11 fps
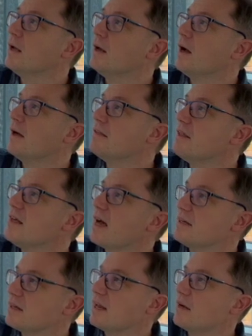and then that
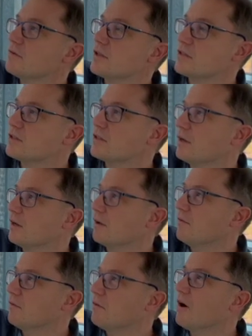allows us to
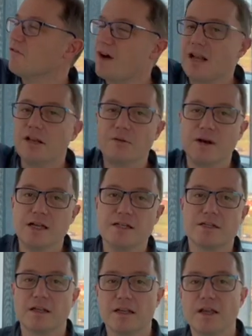evaluate
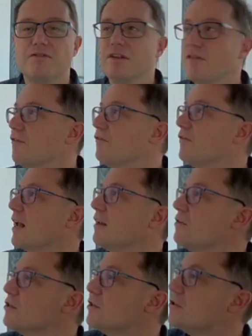and give different values
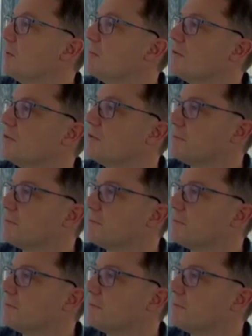to dribbles.